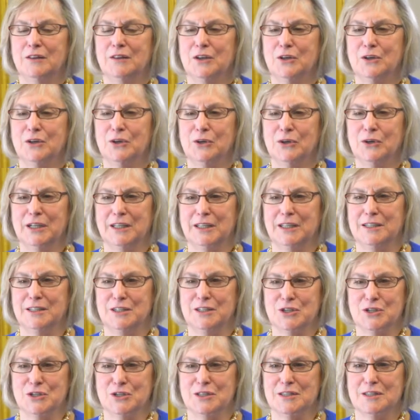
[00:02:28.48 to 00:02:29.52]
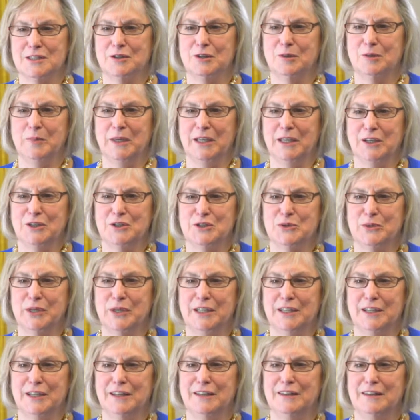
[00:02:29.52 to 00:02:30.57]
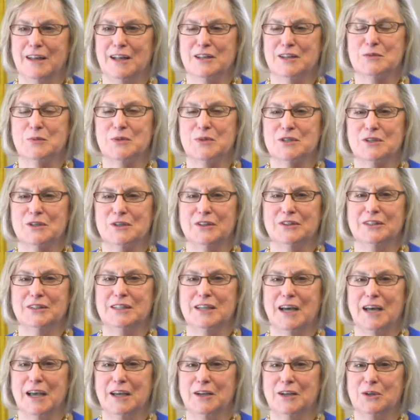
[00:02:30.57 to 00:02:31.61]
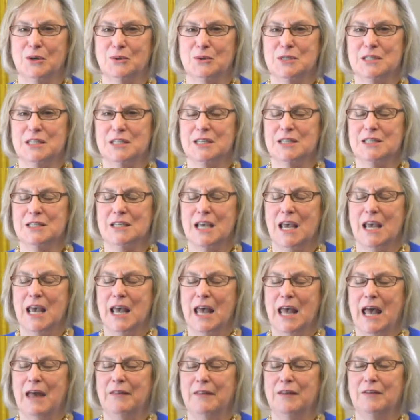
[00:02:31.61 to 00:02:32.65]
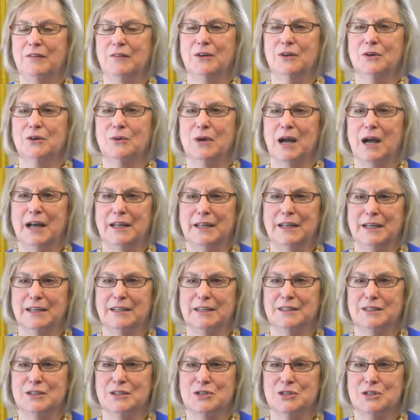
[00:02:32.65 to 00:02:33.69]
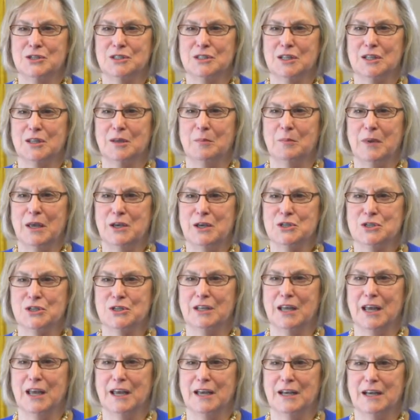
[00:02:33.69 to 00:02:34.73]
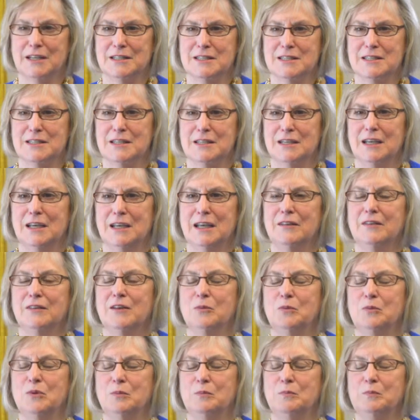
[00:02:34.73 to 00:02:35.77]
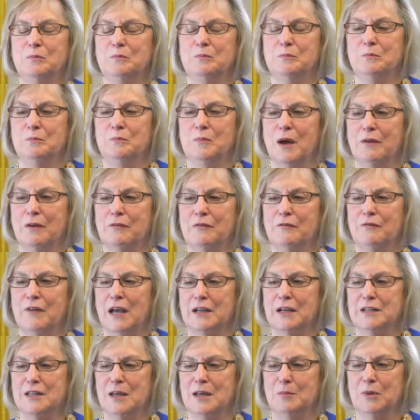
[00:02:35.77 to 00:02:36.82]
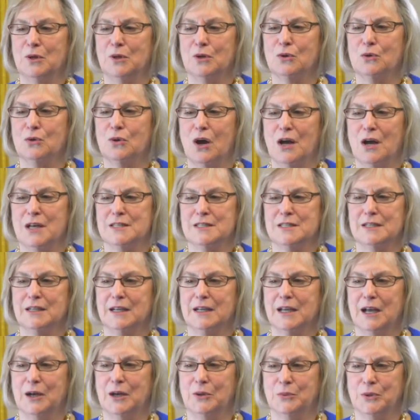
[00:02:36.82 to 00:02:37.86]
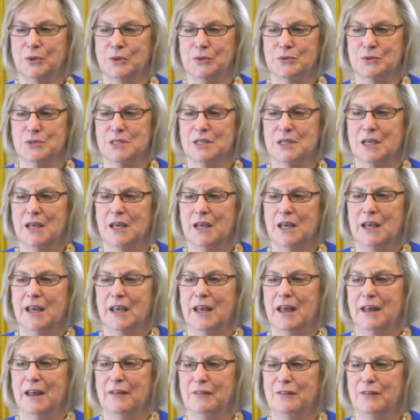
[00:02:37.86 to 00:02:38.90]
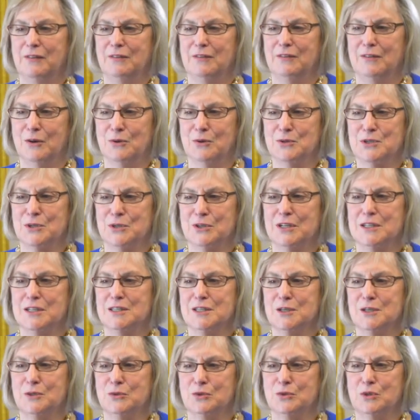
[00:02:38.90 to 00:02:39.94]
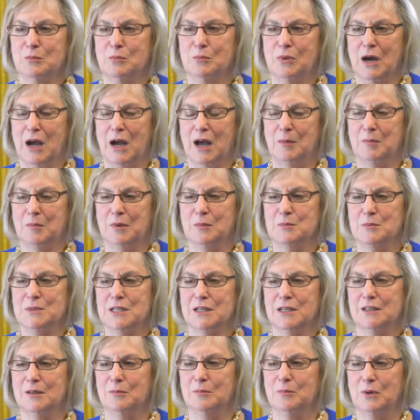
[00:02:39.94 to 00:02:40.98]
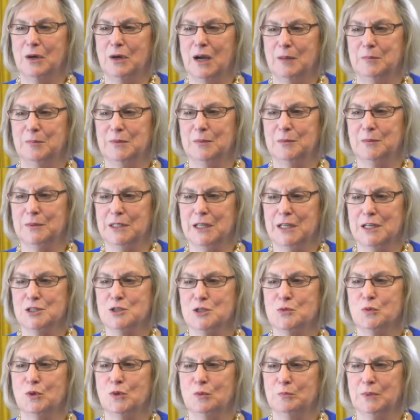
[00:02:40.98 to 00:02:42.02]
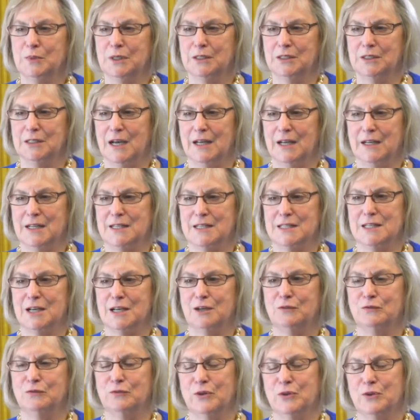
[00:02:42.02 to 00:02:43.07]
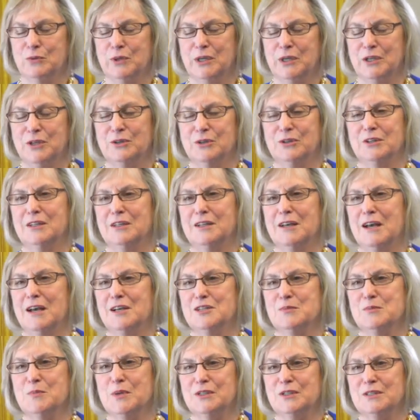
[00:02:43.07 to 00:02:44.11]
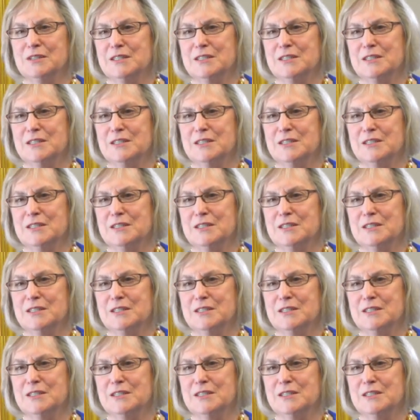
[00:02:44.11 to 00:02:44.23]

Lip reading: the current conditions that are being treated, that's what's called the diagnoses, and then the chronic conditions that the patient has that will affect them across encounters. And those are considered the problems, and the problem list will build on itself with recurrent hospital